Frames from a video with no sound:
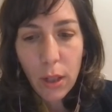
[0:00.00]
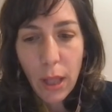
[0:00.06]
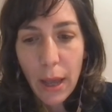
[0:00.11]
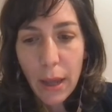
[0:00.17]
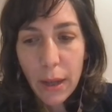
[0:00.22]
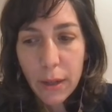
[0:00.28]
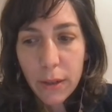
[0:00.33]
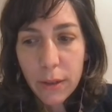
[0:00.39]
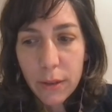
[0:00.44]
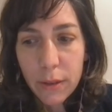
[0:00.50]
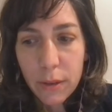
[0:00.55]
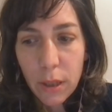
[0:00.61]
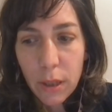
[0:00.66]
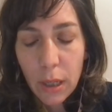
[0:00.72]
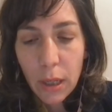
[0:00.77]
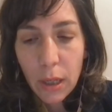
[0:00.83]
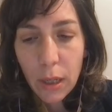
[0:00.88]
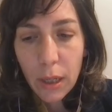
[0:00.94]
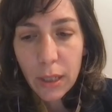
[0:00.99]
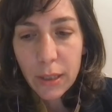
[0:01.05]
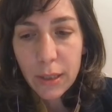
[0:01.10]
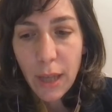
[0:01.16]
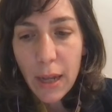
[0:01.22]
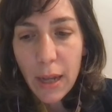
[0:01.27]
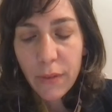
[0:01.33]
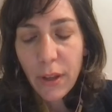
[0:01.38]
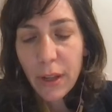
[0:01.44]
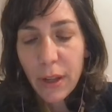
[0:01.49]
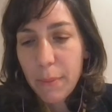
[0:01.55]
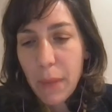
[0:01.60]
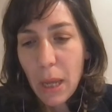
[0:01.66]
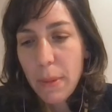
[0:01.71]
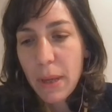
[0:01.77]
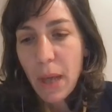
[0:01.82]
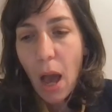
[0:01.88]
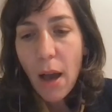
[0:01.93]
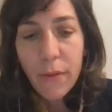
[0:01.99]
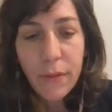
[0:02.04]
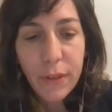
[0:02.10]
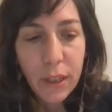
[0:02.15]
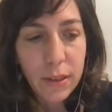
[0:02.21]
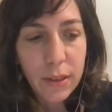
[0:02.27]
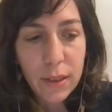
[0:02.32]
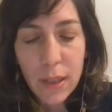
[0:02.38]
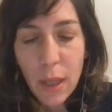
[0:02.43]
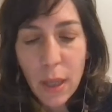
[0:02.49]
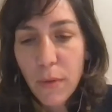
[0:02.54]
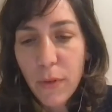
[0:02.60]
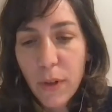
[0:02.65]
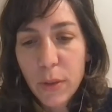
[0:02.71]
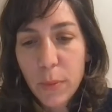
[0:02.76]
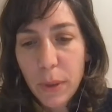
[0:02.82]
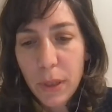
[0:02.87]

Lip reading: And it's kind of like maybe obvious to some of us,